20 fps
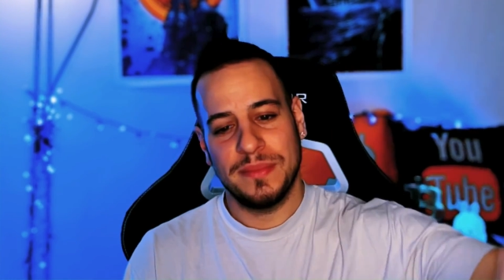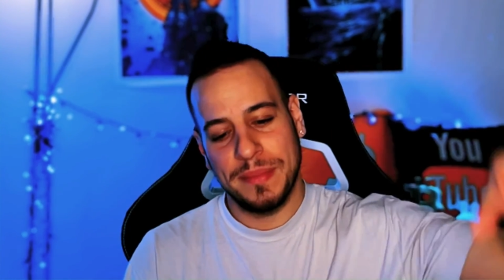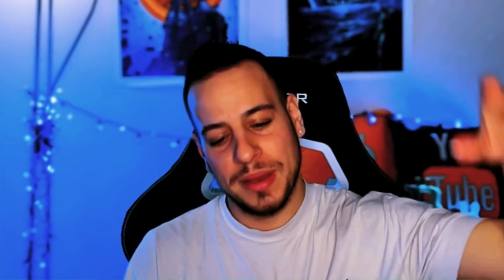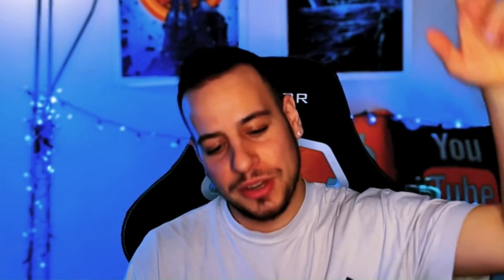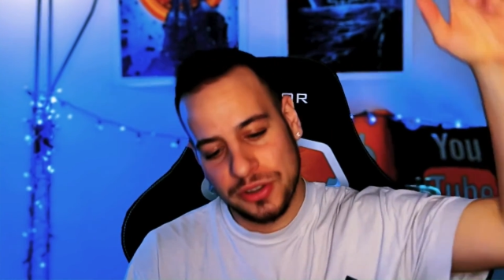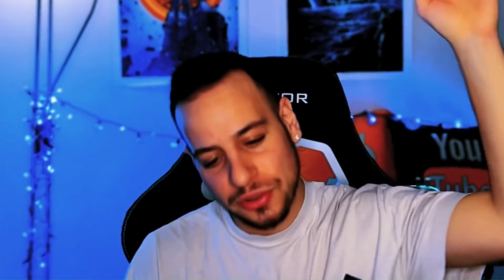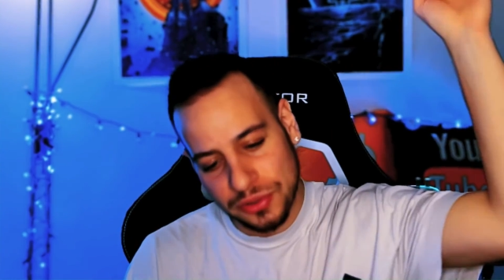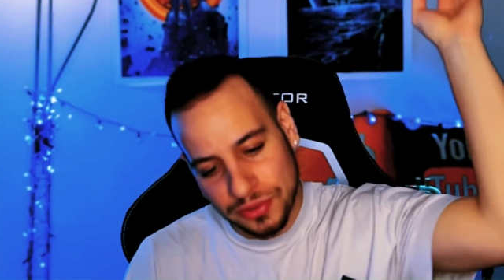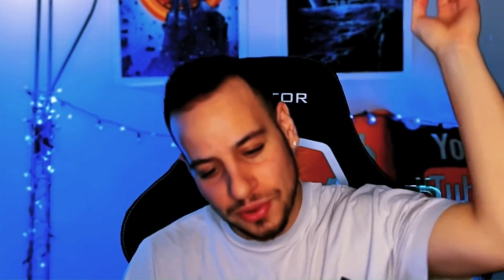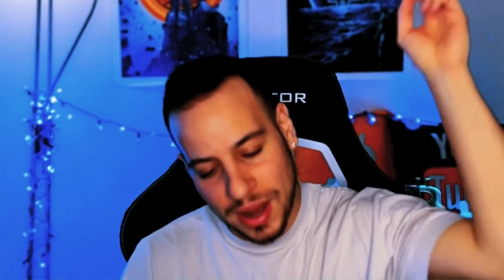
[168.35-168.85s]
make
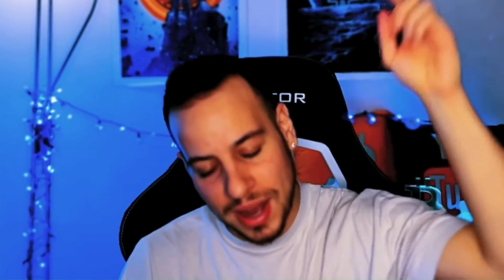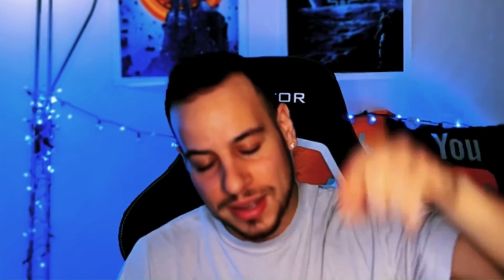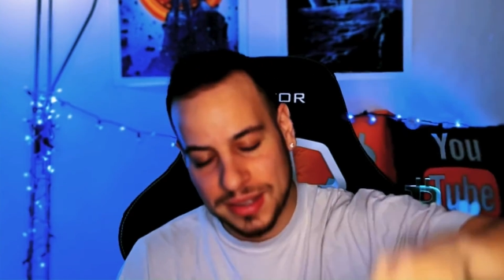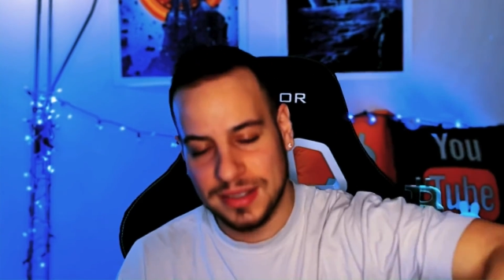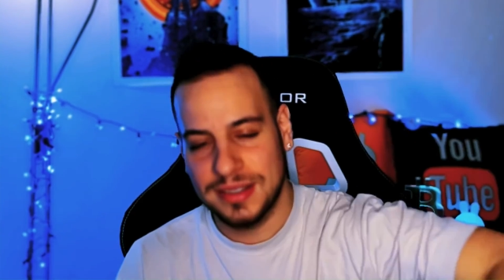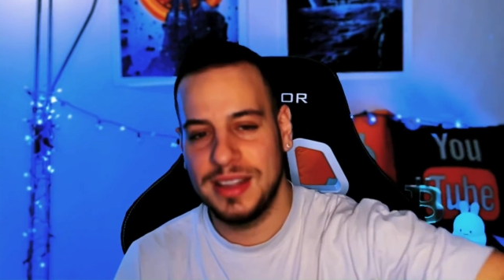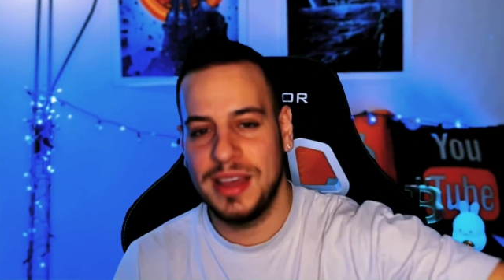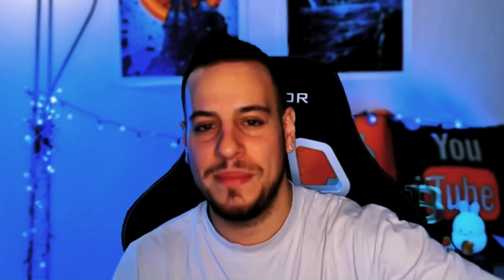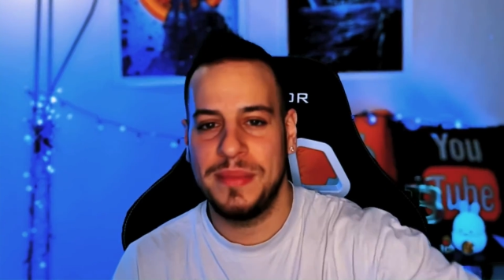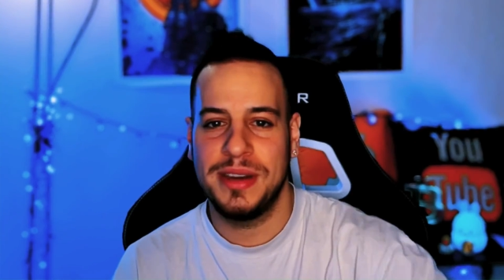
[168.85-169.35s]
sure to
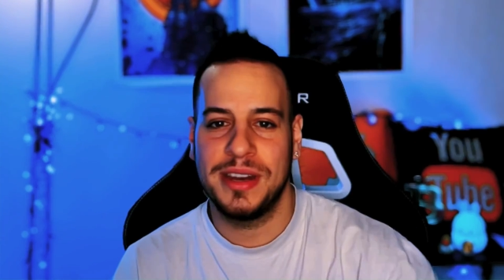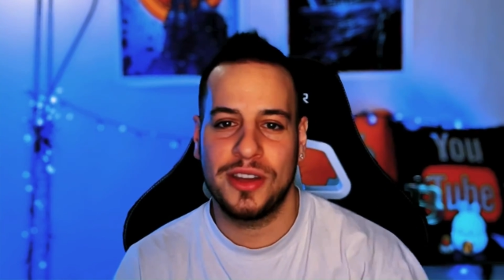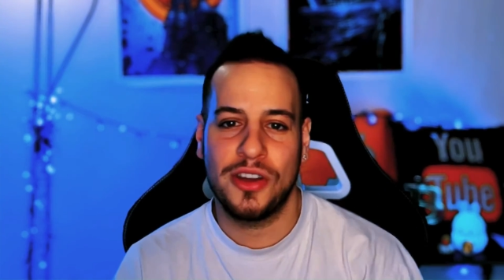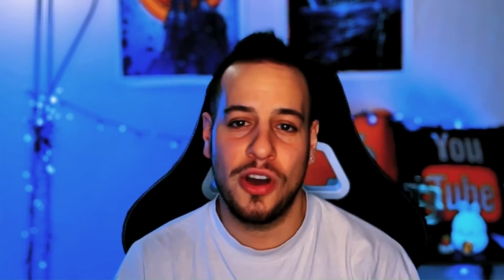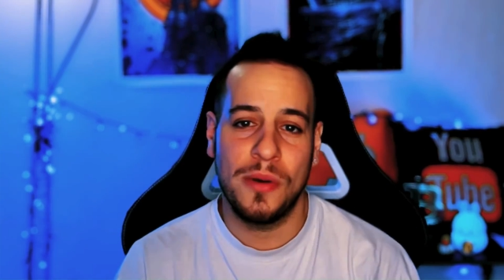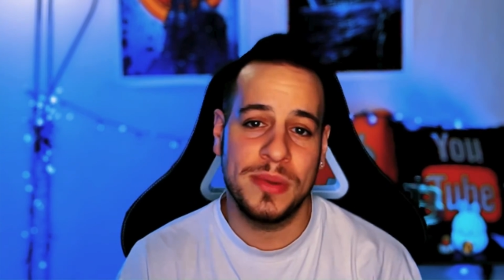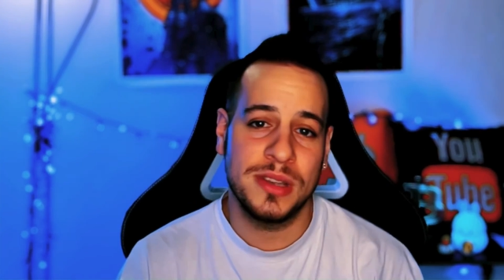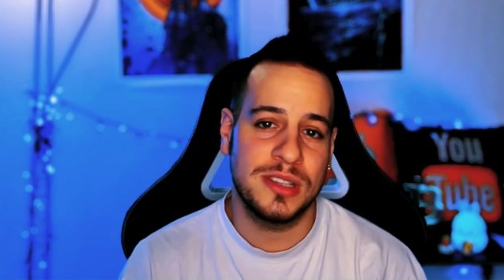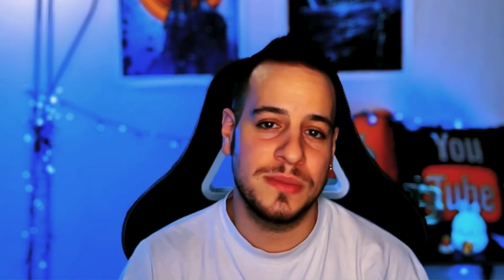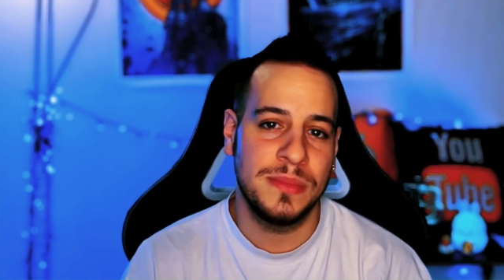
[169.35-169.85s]
ask them in the
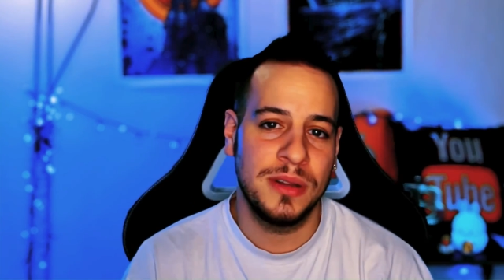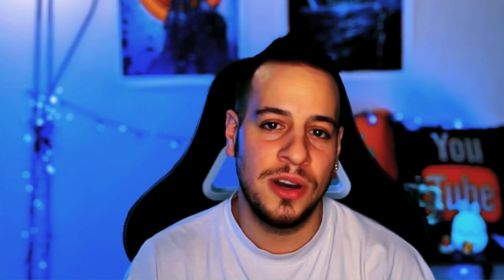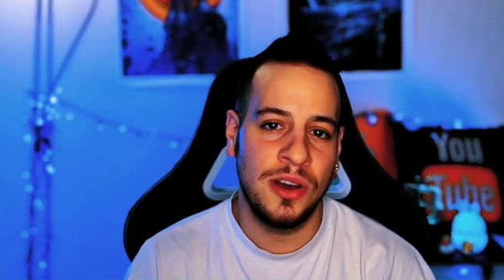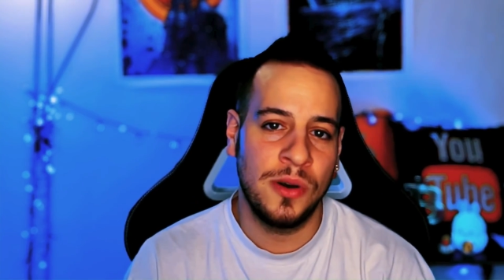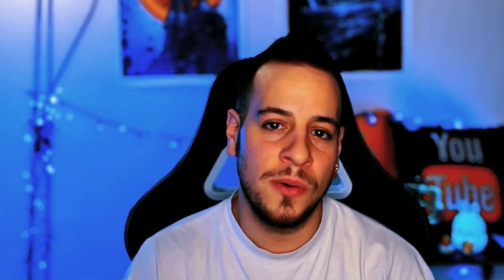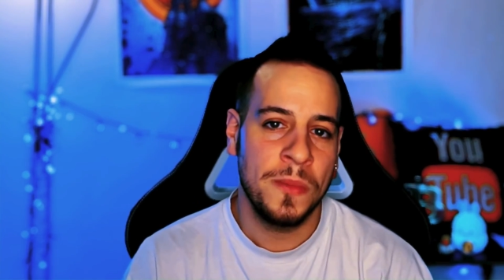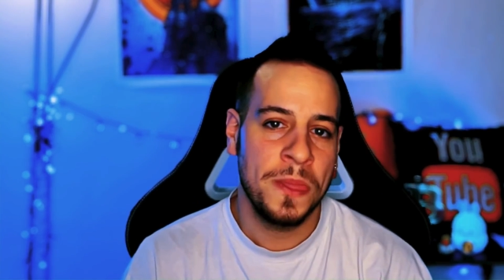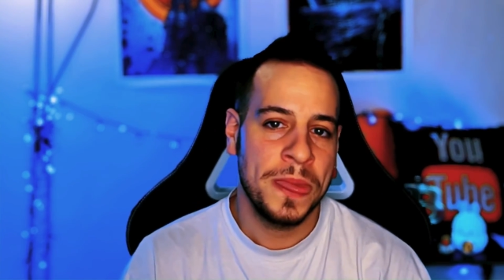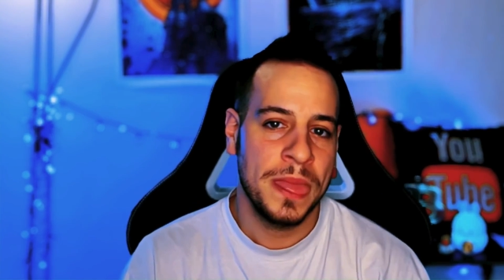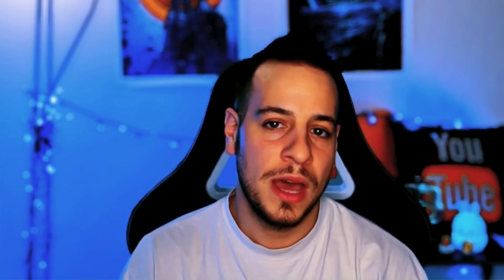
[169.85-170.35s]
comments
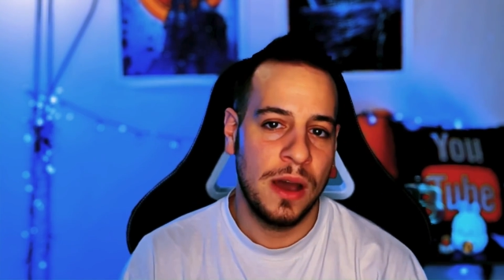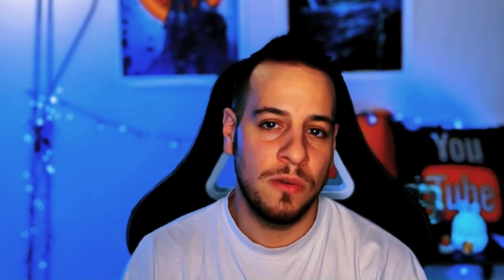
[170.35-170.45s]
below.